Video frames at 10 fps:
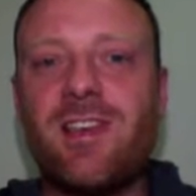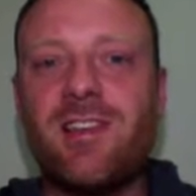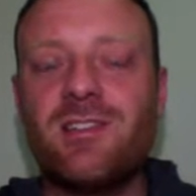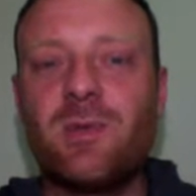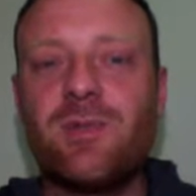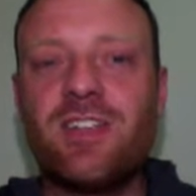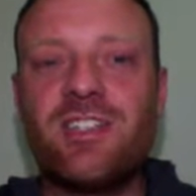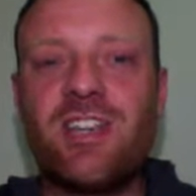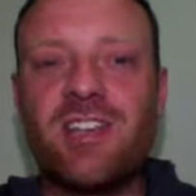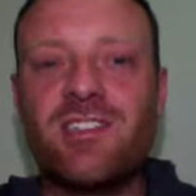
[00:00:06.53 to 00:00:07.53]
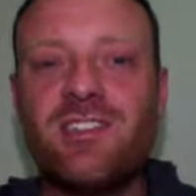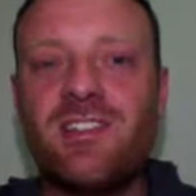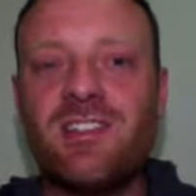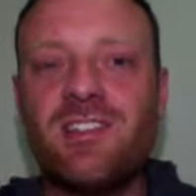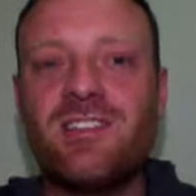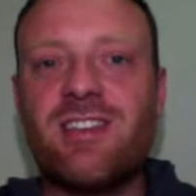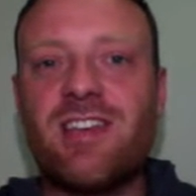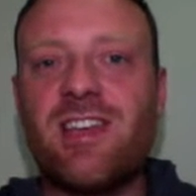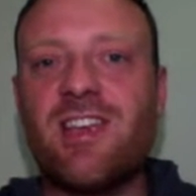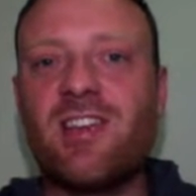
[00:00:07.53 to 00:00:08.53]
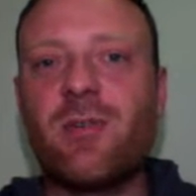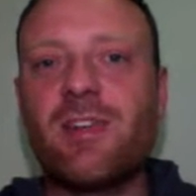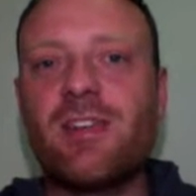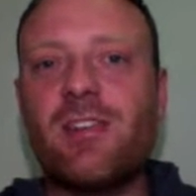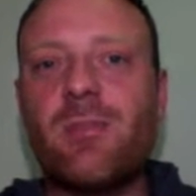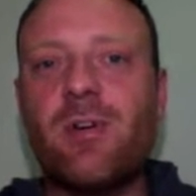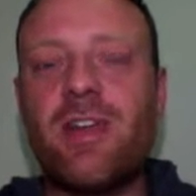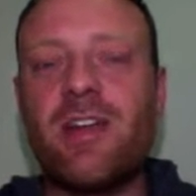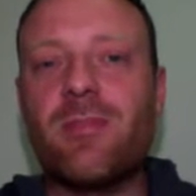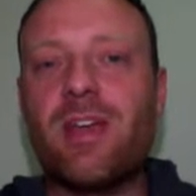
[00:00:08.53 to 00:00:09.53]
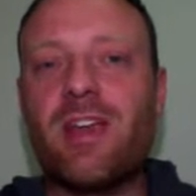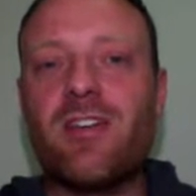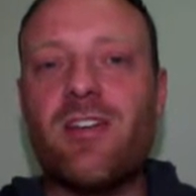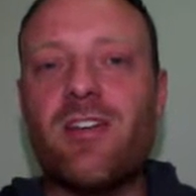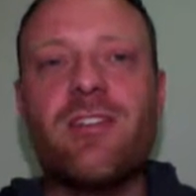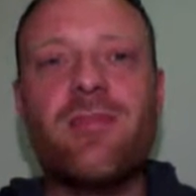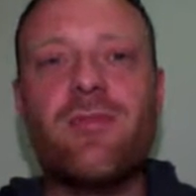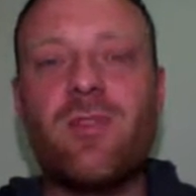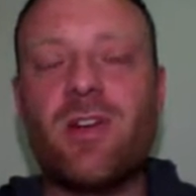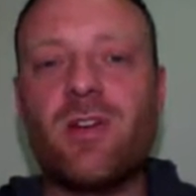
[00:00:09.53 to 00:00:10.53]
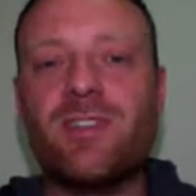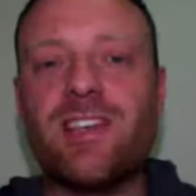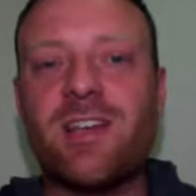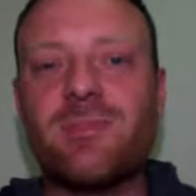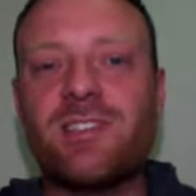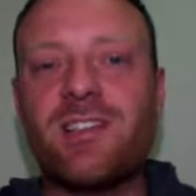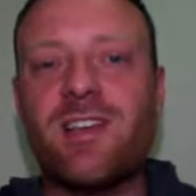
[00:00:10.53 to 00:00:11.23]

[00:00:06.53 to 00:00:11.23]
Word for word: Swift Education is a curriculum on how to make iOS apps